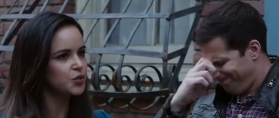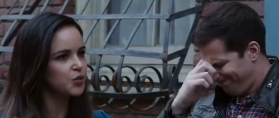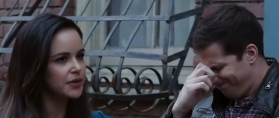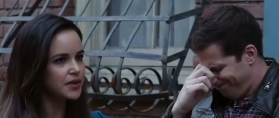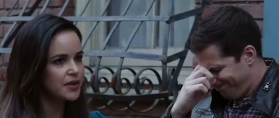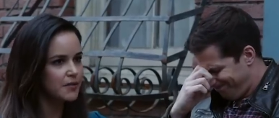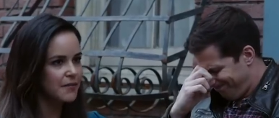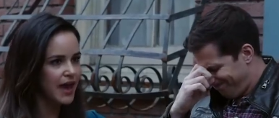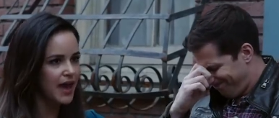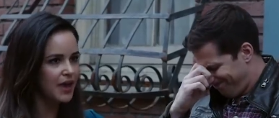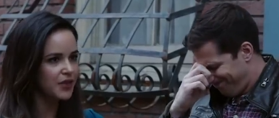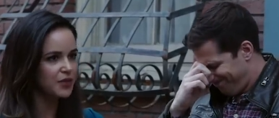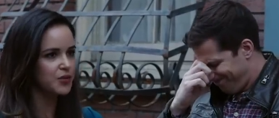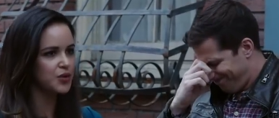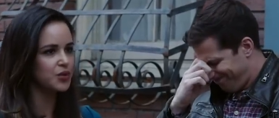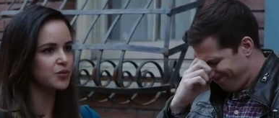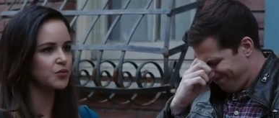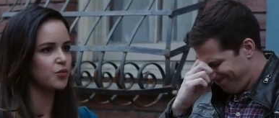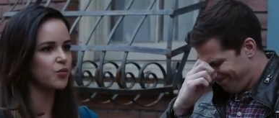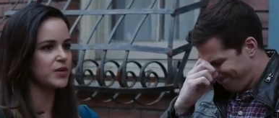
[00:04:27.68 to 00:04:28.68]
Speaker 1: and you were in the
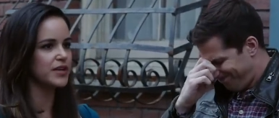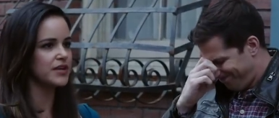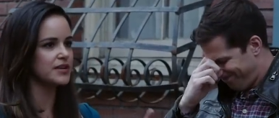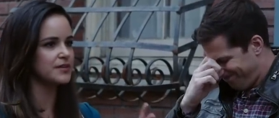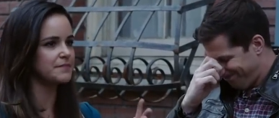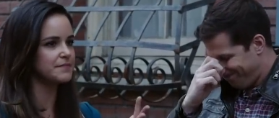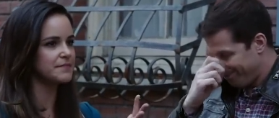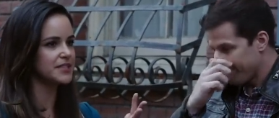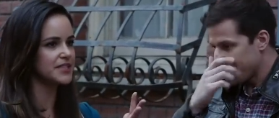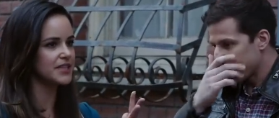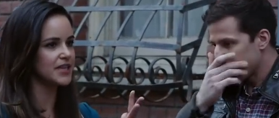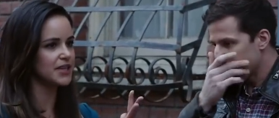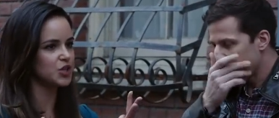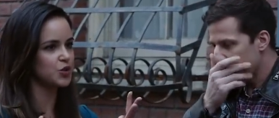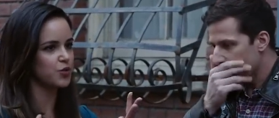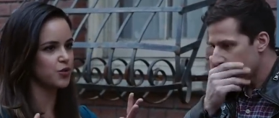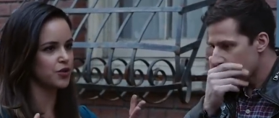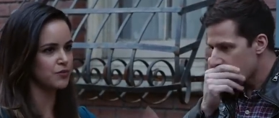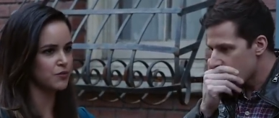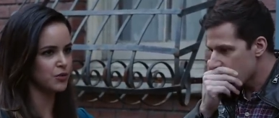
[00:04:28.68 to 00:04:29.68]
bathroom, we
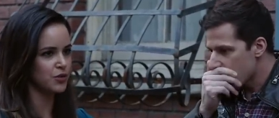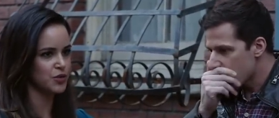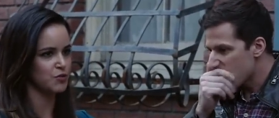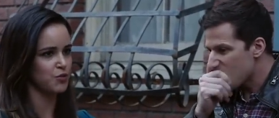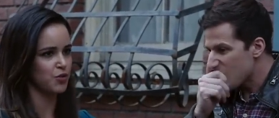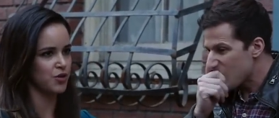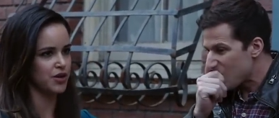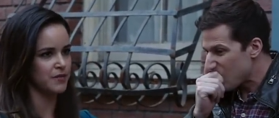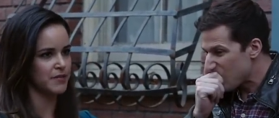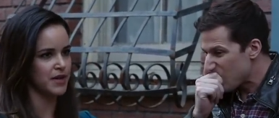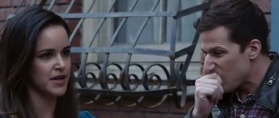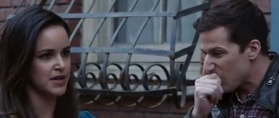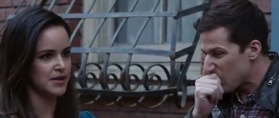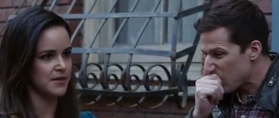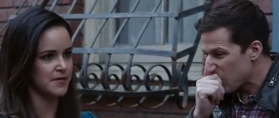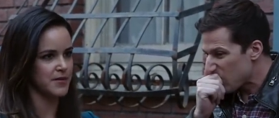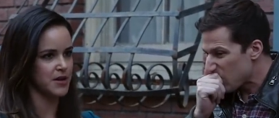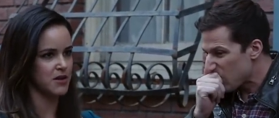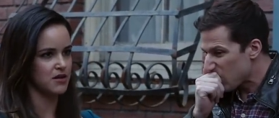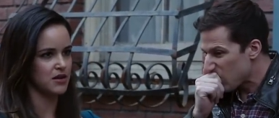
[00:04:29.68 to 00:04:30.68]
said you were the most boring
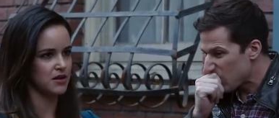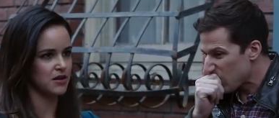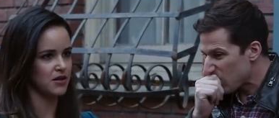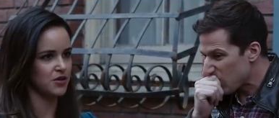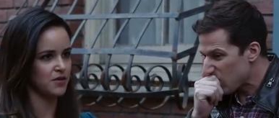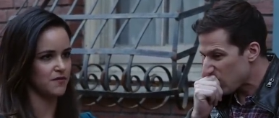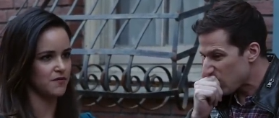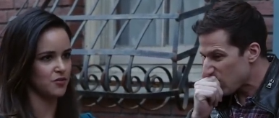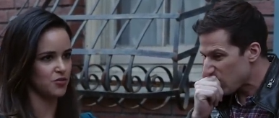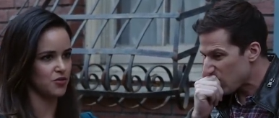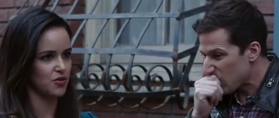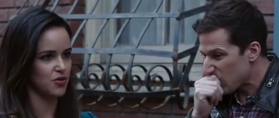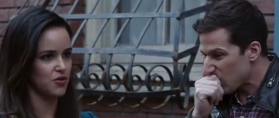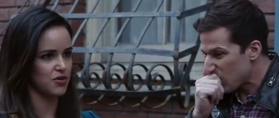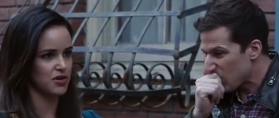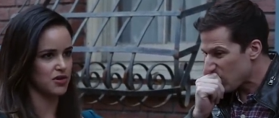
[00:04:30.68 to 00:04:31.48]
man in America and your phone